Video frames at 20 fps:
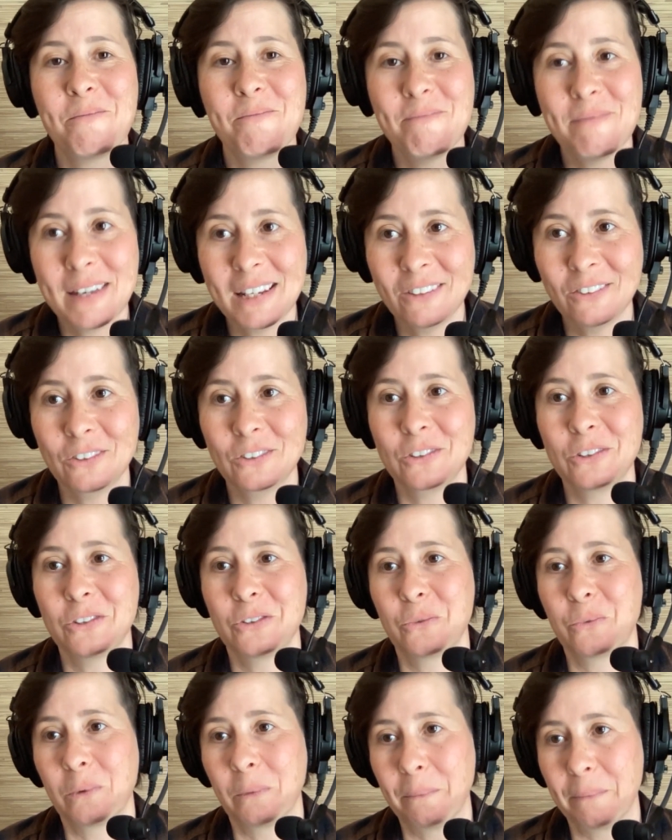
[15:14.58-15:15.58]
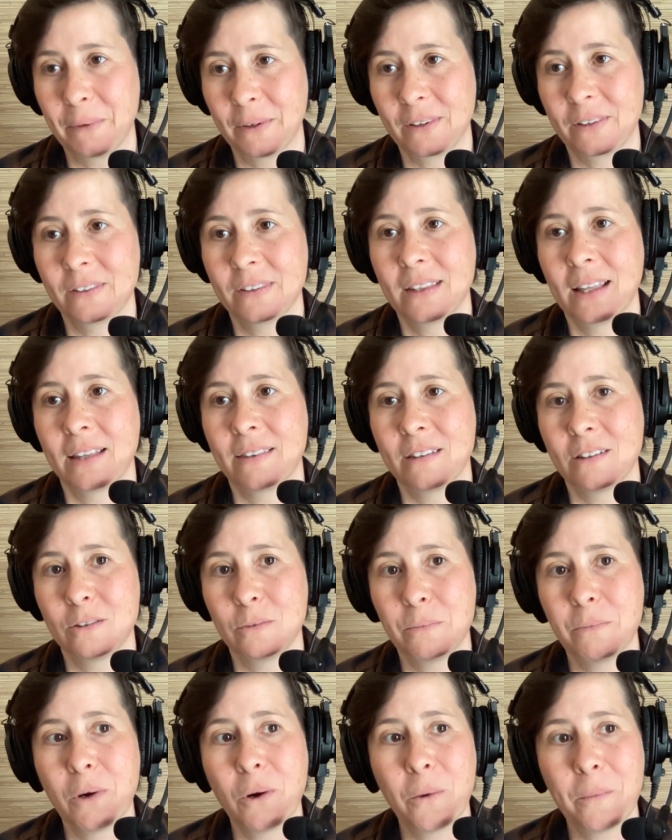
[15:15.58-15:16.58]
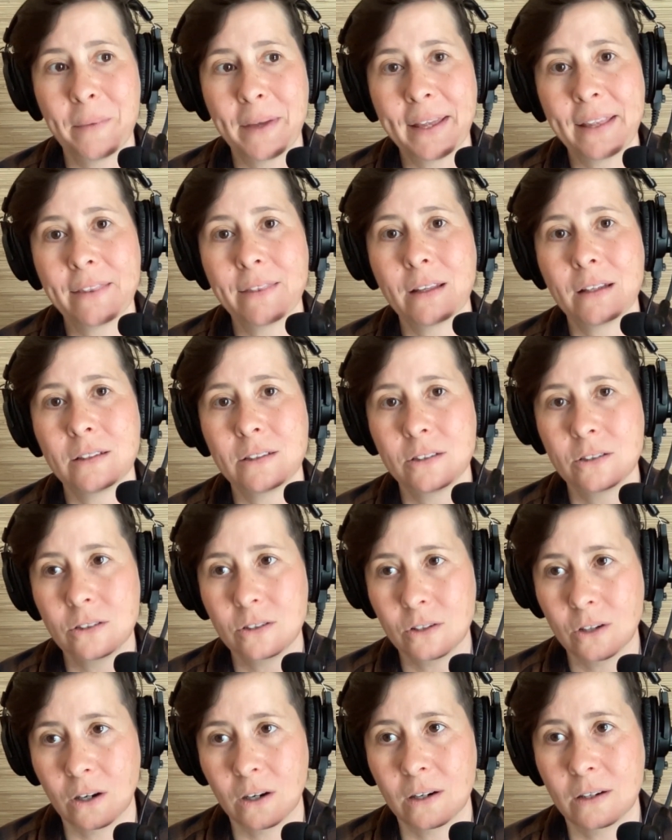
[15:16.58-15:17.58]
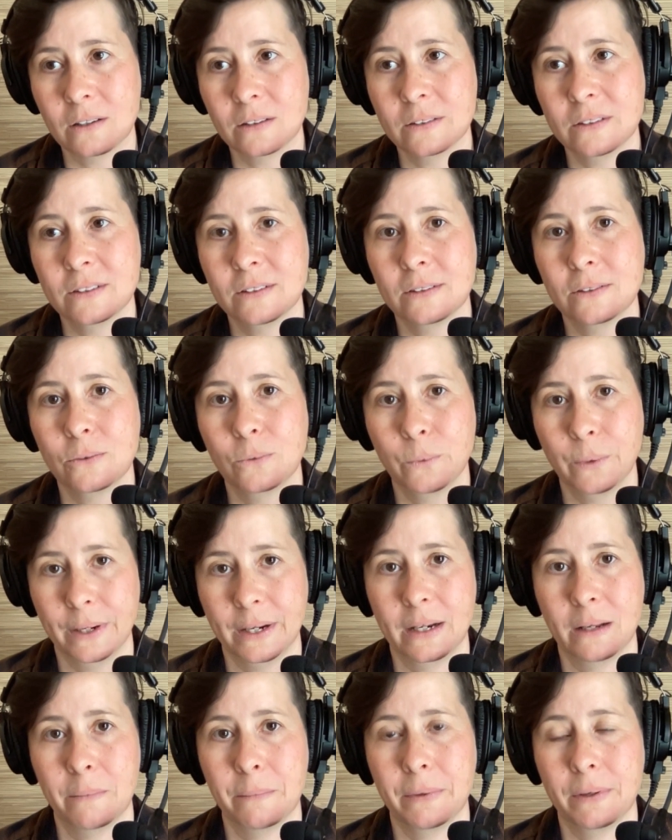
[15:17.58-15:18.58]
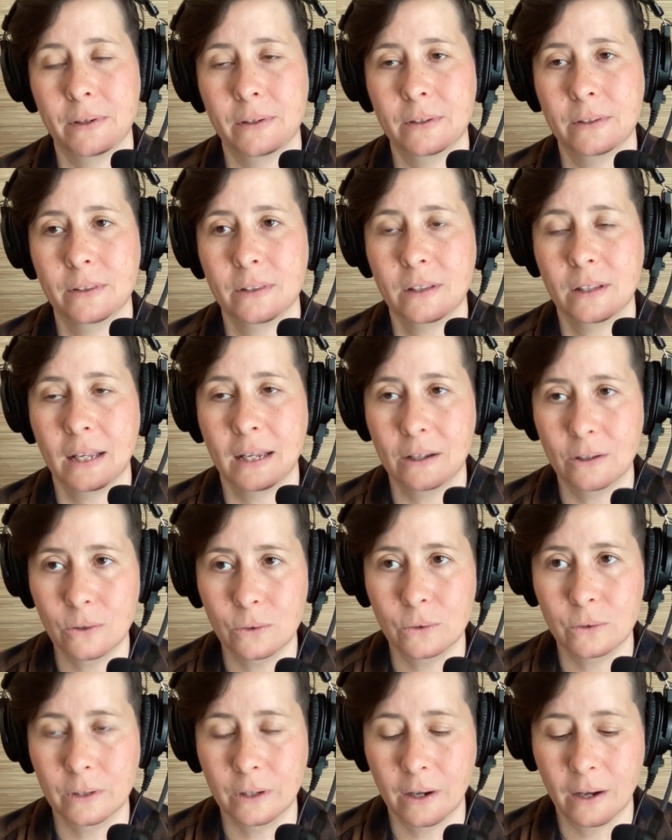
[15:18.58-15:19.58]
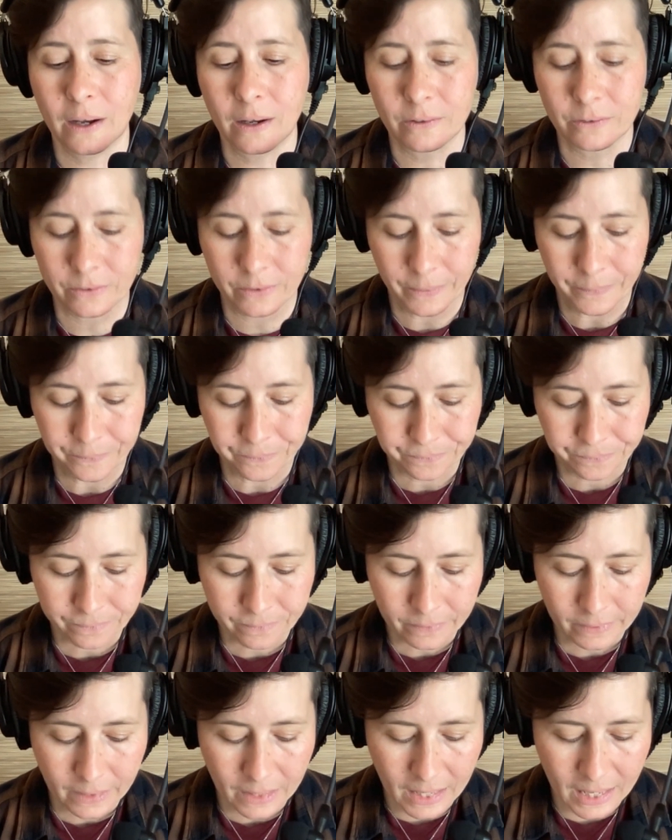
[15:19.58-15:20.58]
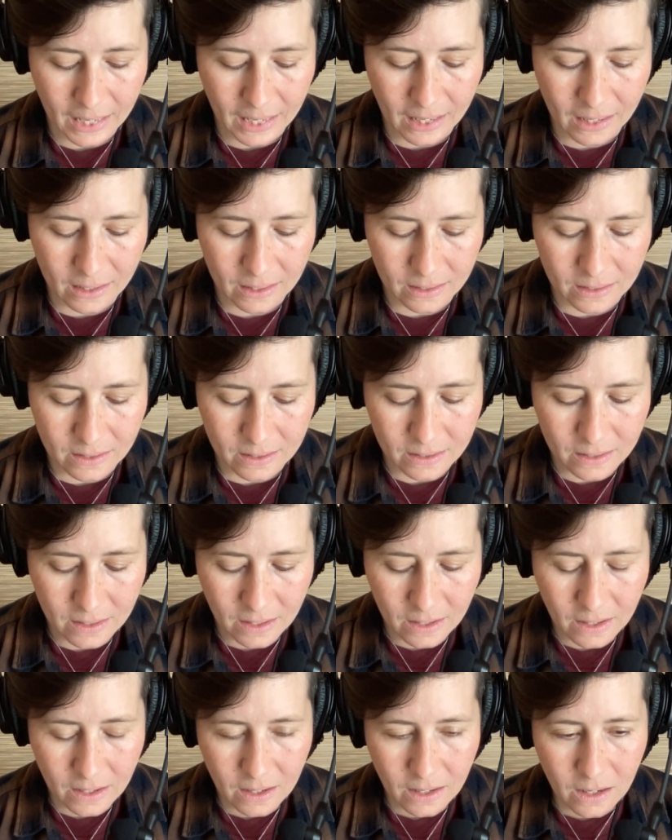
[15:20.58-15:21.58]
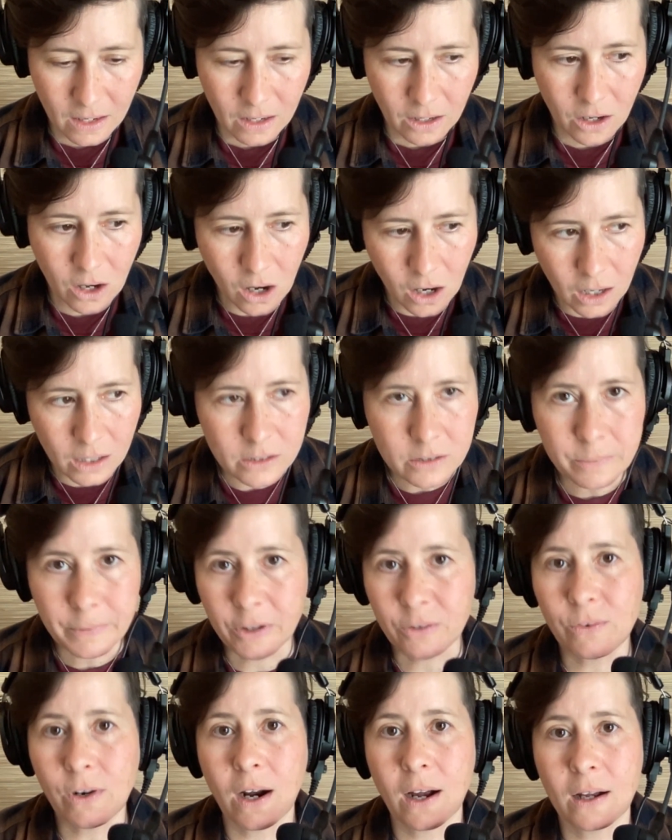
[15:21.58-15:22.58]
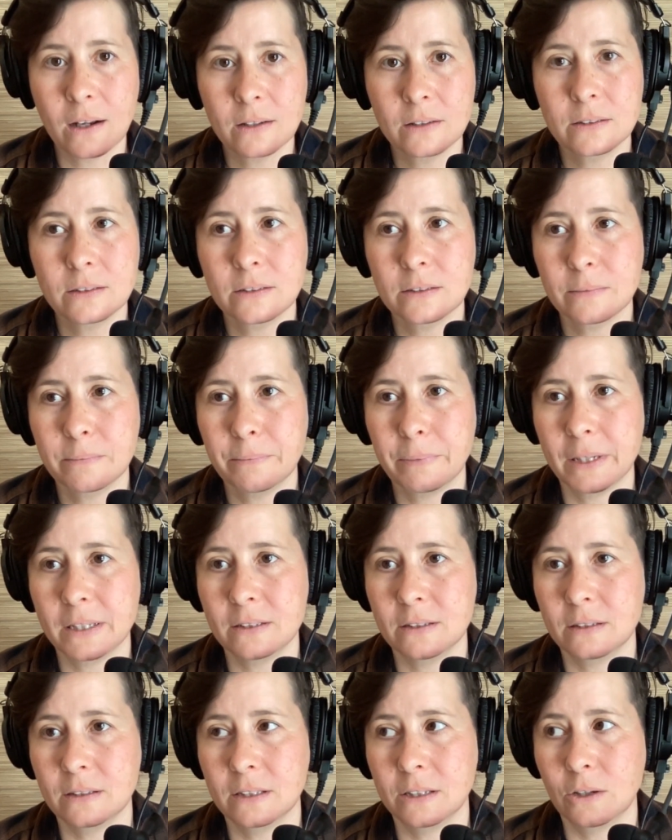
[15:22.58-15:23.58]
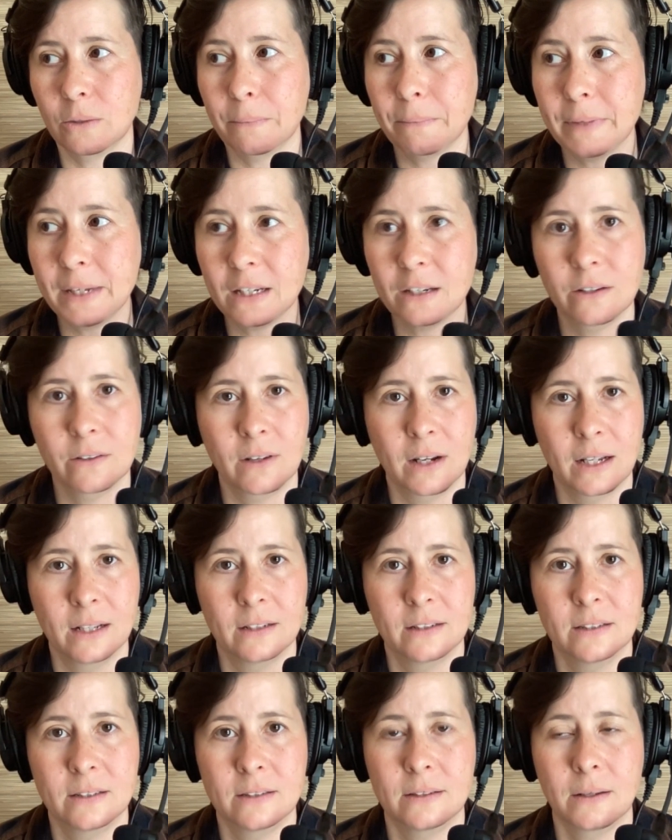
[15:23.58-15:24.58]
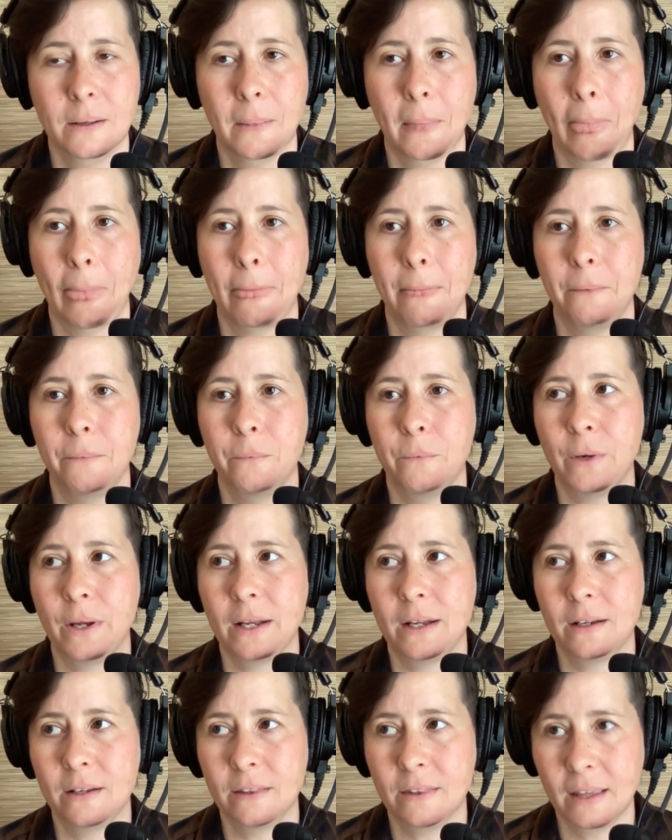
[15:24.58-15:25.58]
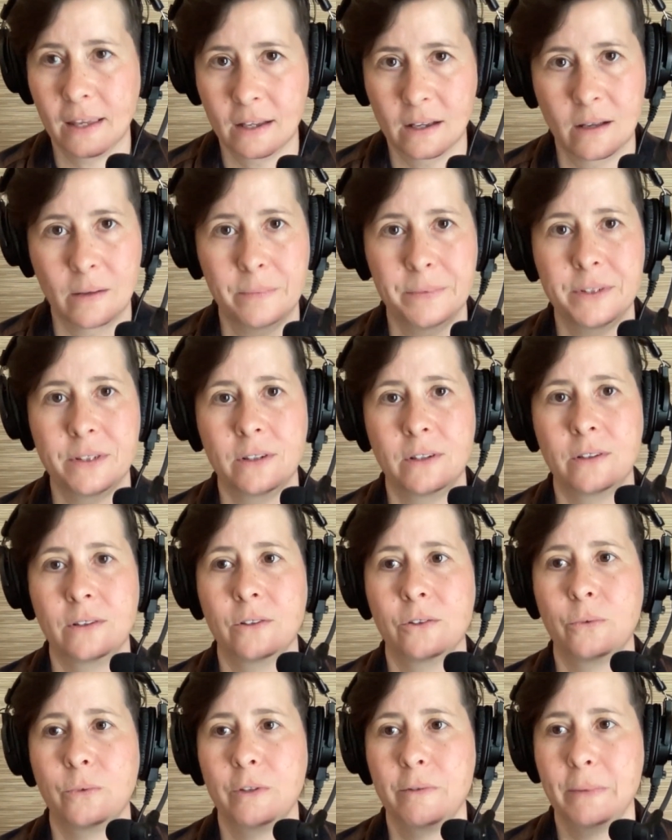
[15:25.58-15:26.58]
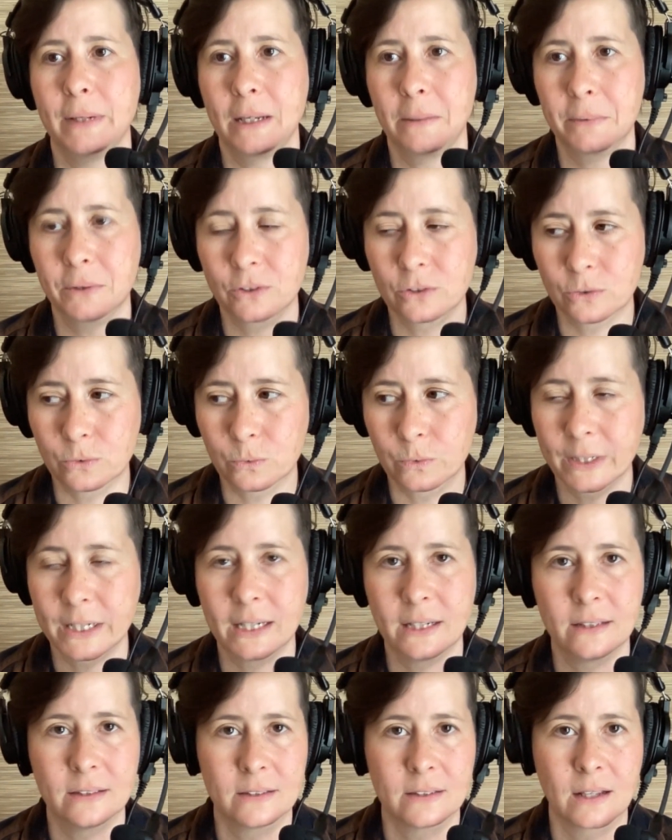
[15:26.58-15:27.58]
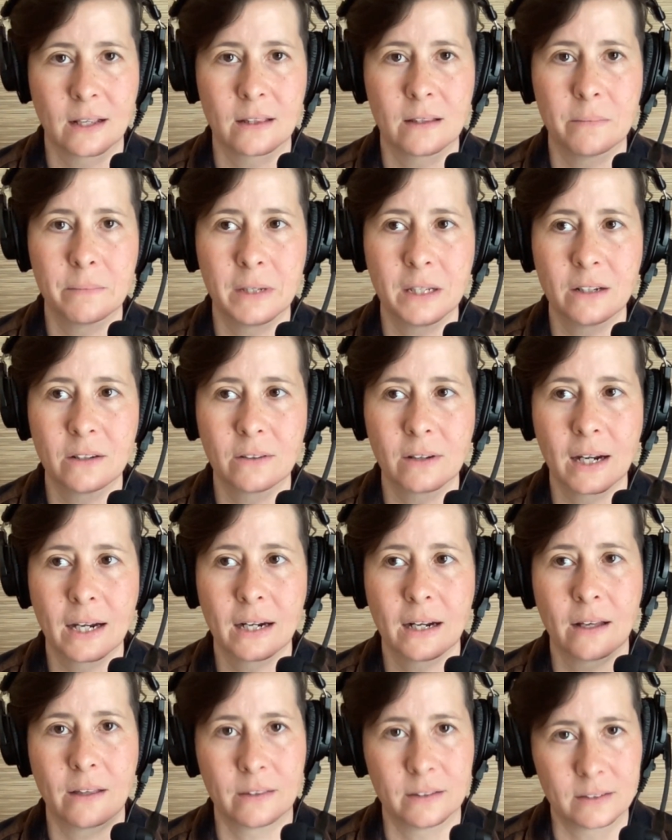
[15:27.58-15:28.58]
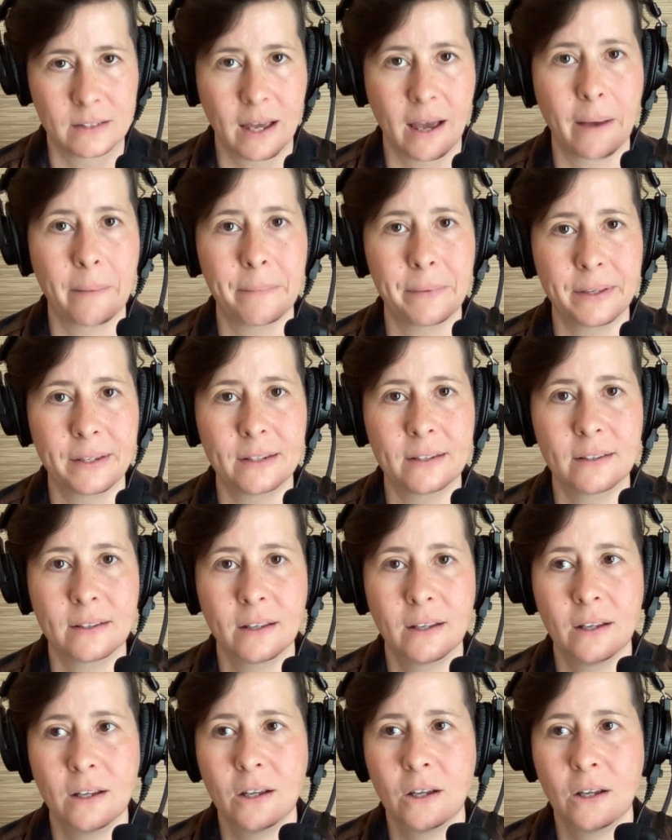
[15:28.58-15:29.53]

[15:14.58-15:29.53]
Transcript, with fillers: Minerals were birthed at this moment that stars were getting birth and cooling off. And cosmic rocks, basically, are meteorites. When they come to Earth, we've been able to read inside the meteorite how this happened,